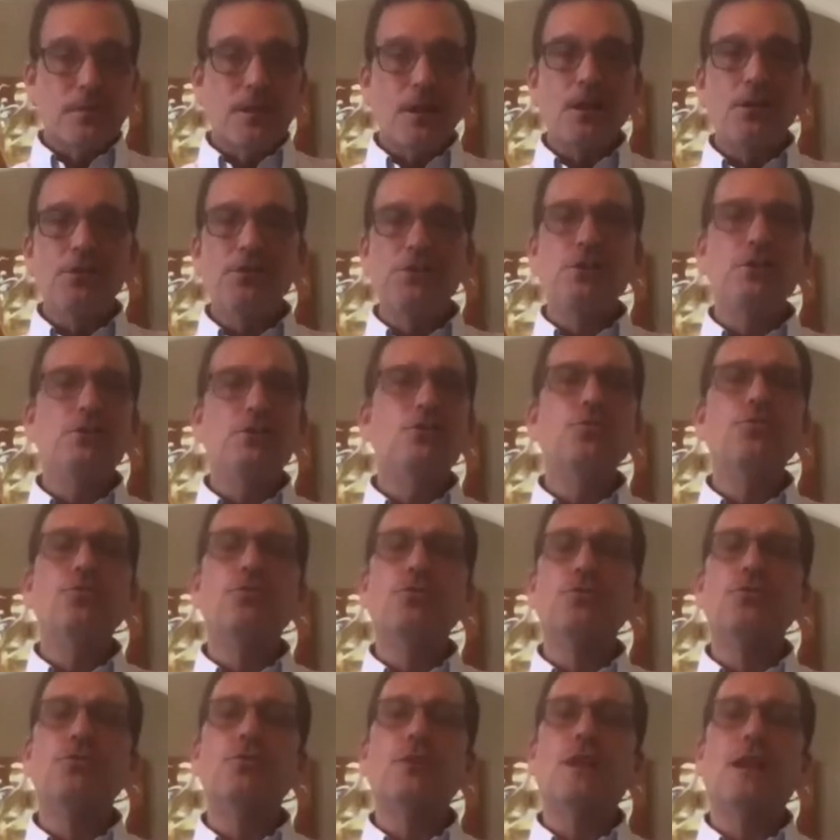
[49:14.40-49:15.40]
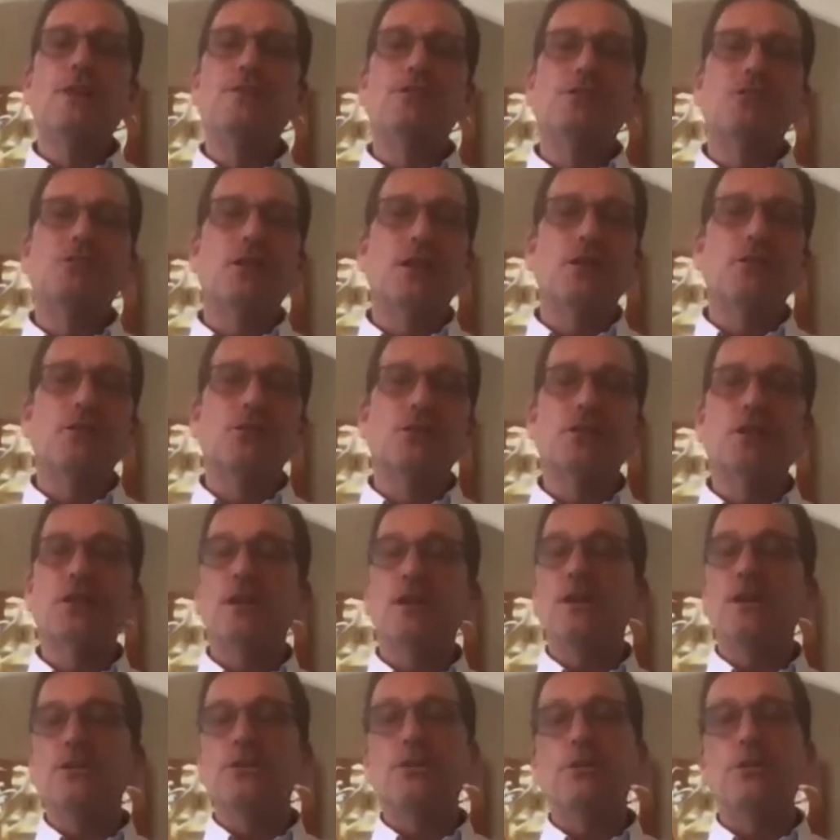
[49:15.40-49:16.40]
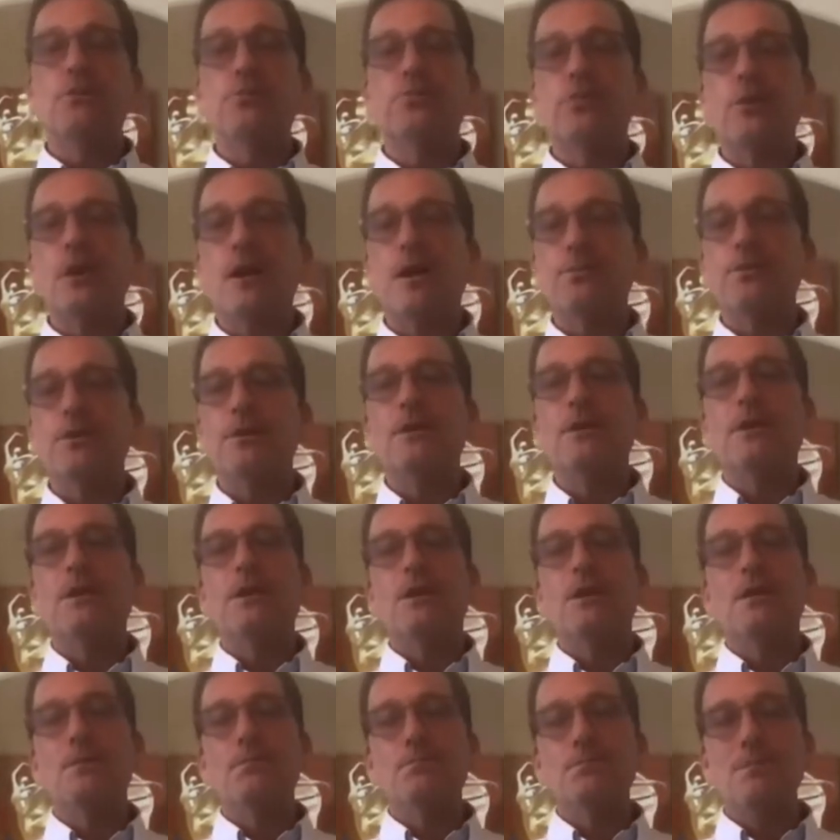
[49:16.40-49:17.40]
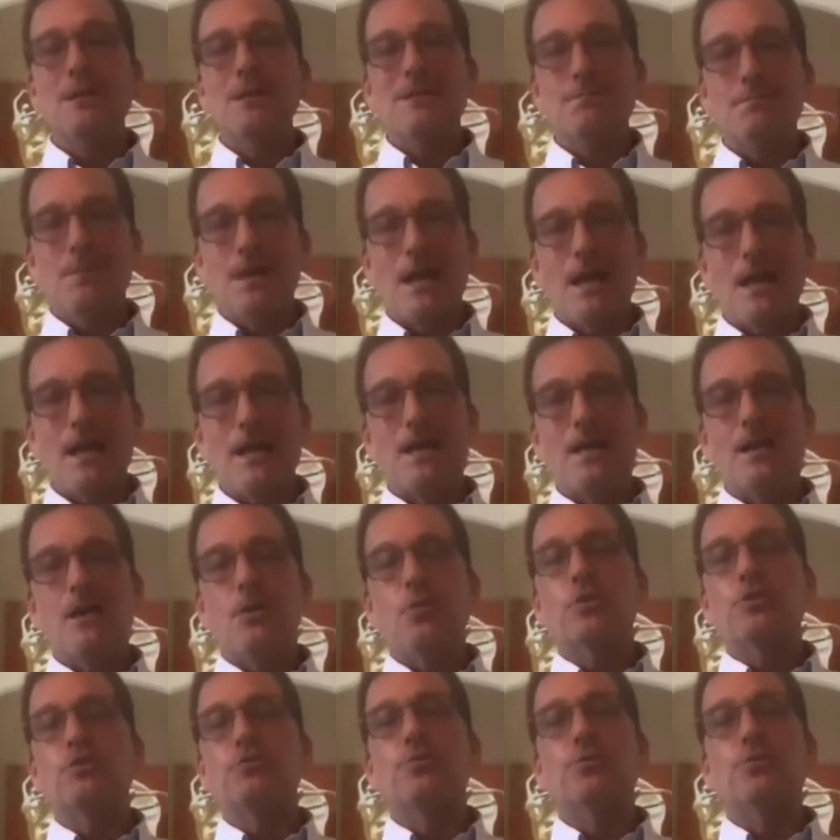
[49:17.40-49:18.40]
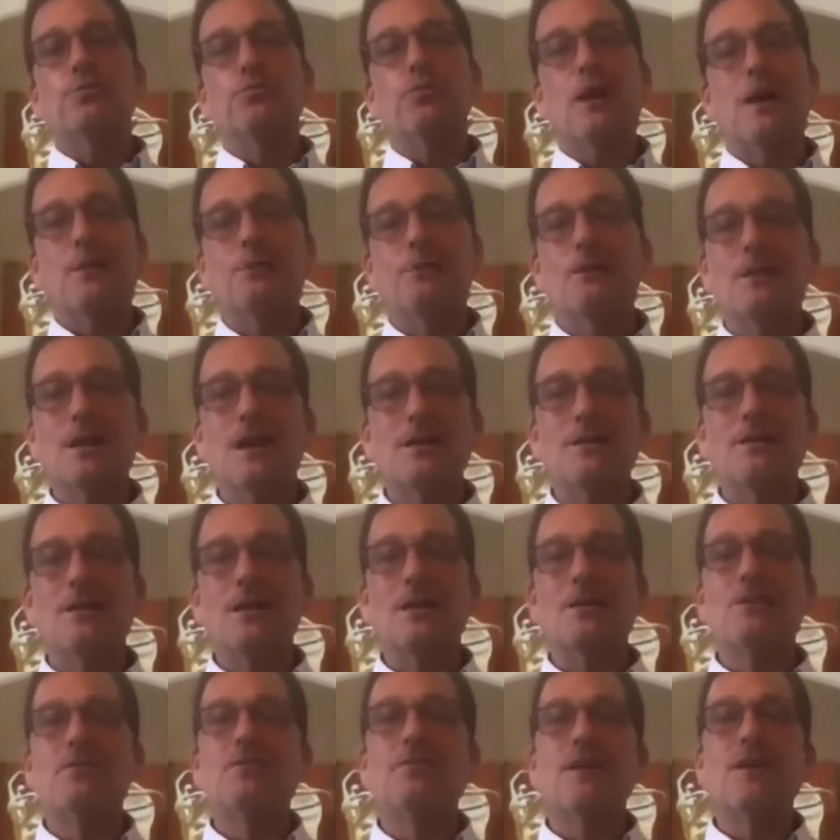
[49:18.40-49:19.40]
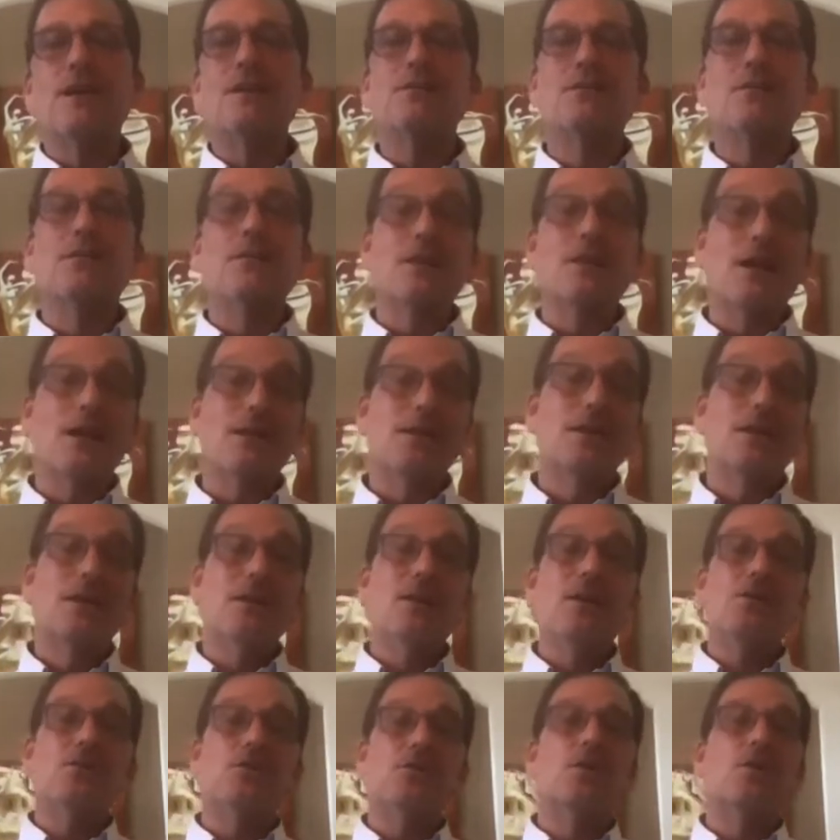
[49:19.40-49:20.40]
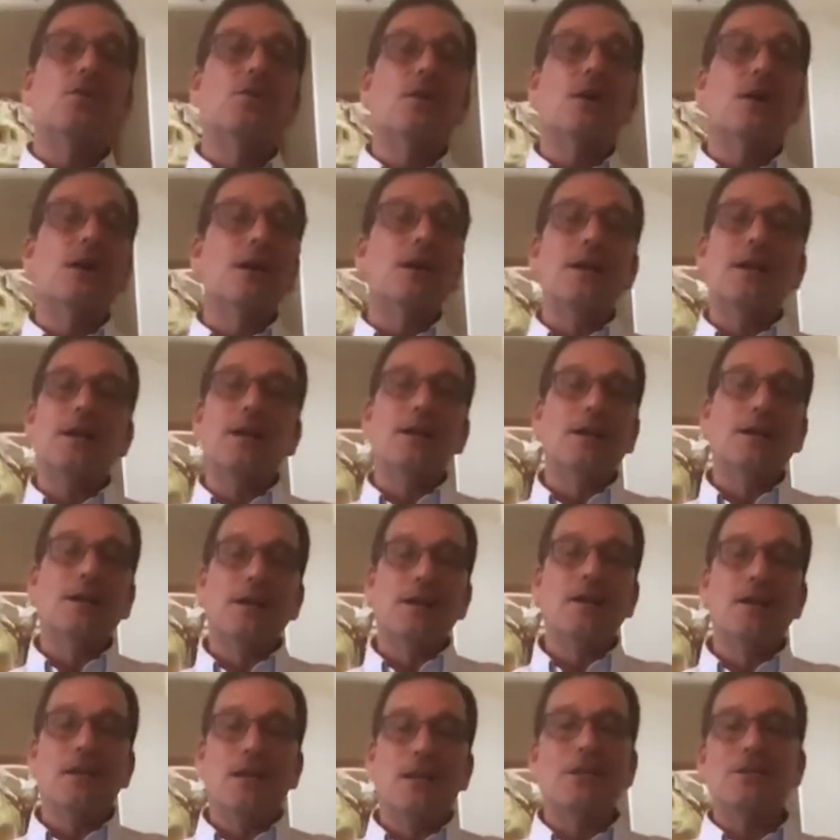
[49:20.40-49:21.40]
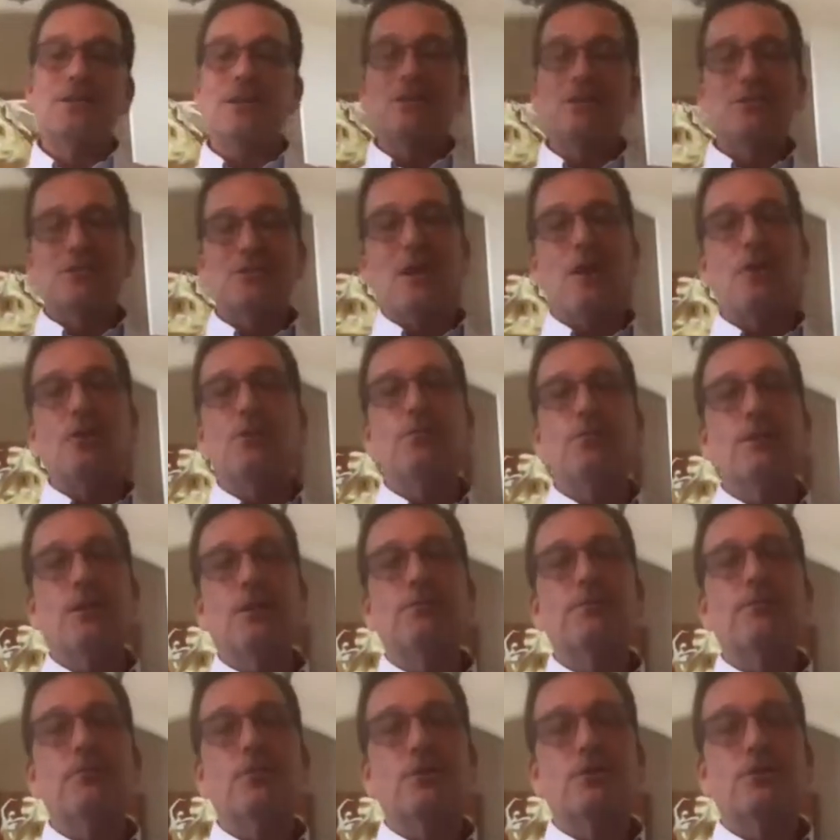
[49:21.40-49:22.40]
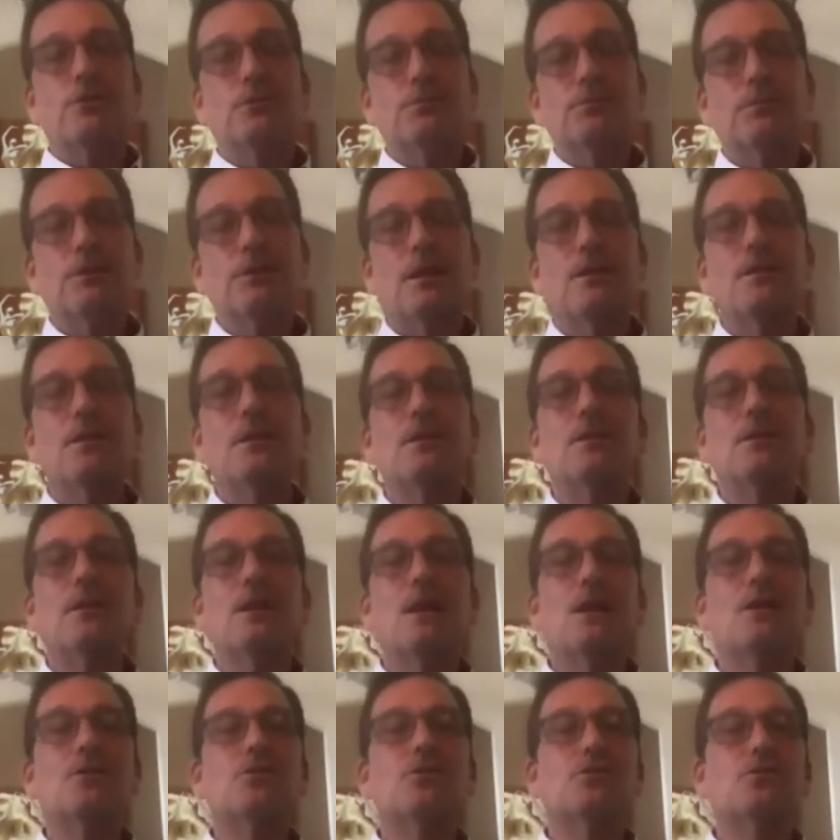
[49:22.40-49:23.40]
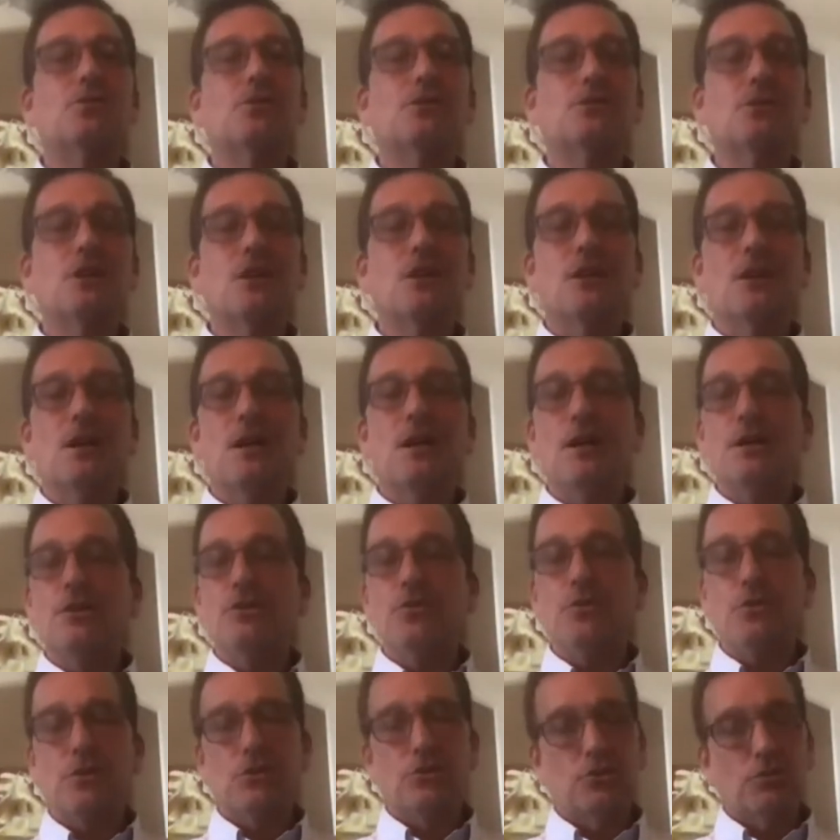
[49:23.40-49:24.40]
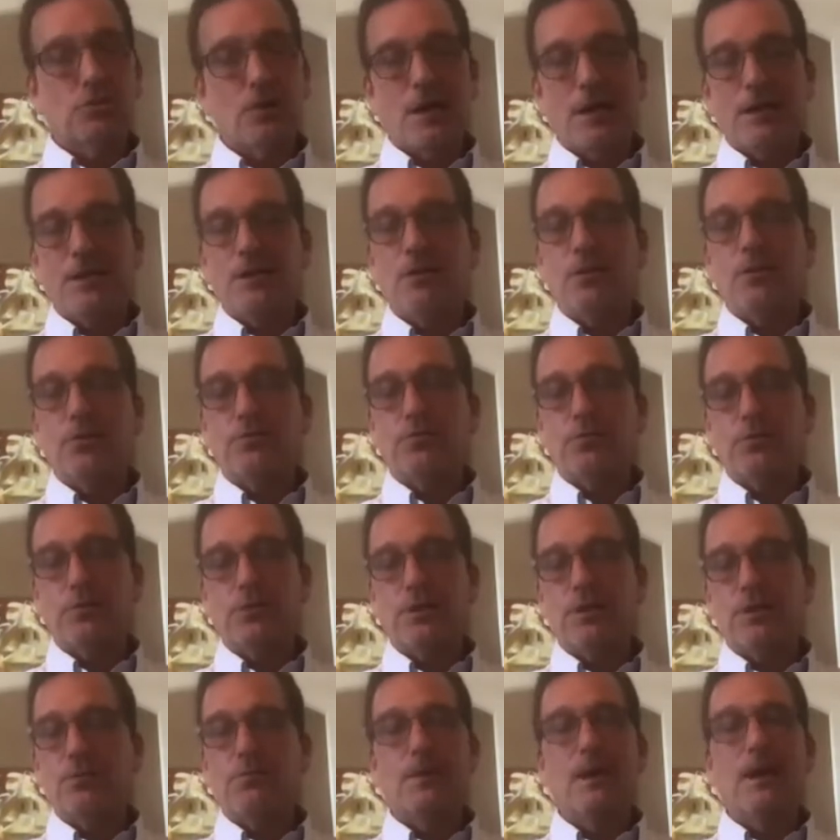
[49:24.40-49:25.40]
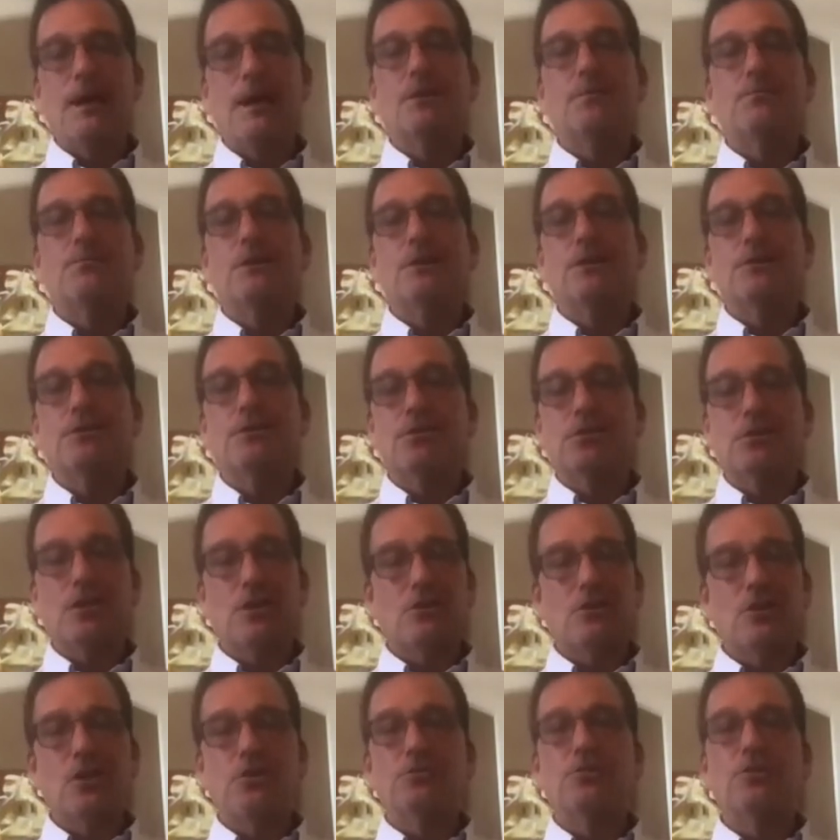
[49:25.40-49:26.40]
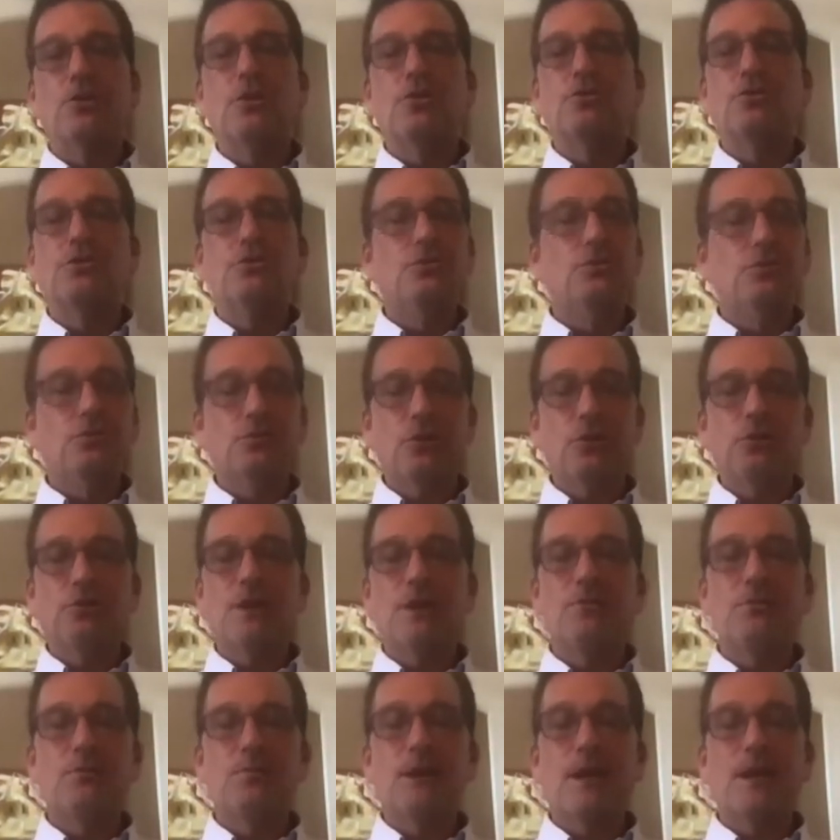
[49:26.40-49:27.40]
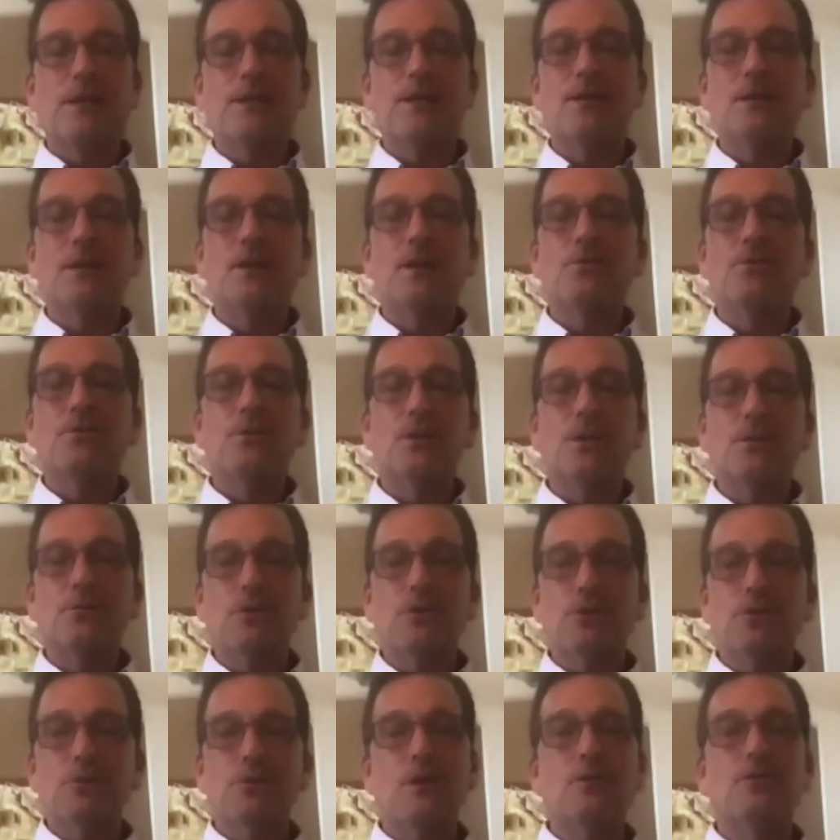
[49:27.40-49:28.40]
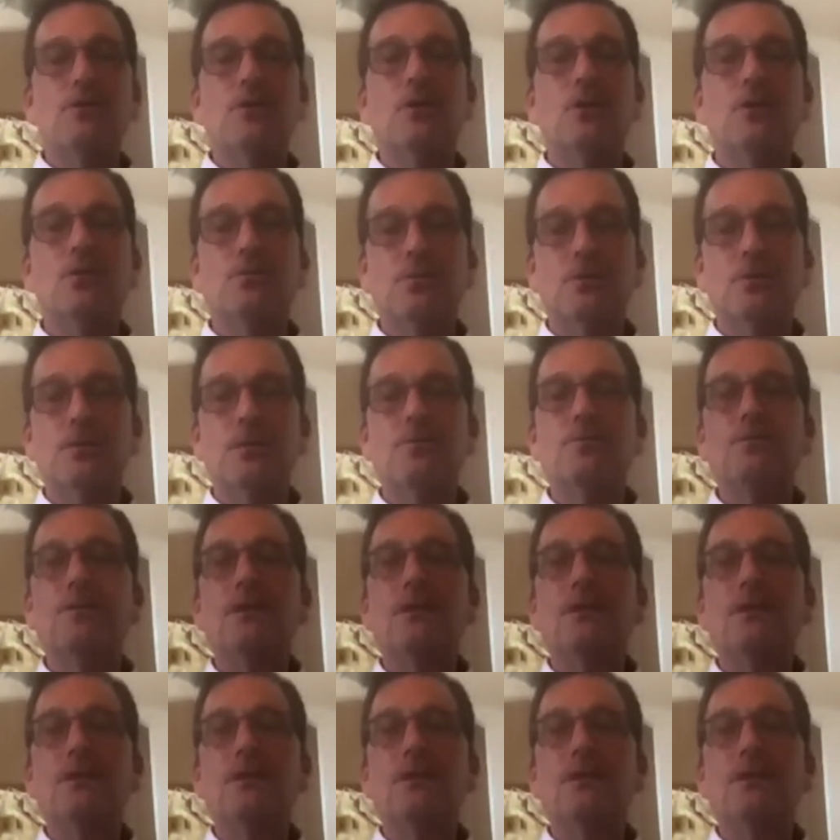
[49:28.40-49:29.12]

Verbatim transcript: see new, new legislation till probably mid-May, which would probably not take effect till then. So it, it, it's terribly unfortunate, but I think the answer is uh, you can try and go through another bank, but since they don't know you, you don't have a bank account with them, you don't have a loan with them,